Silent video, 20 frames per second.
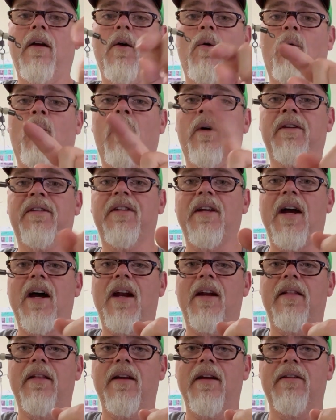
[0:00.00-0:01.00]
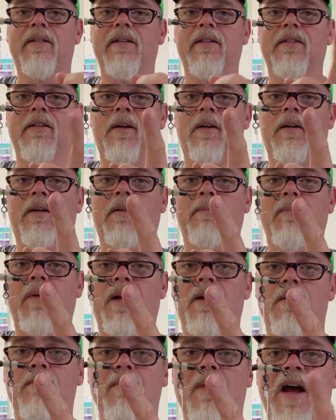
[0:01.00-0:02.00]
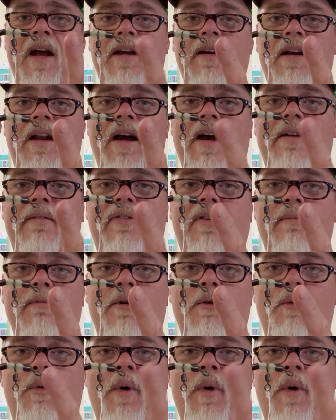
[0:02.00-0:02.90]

one side of this is going to be your main line from your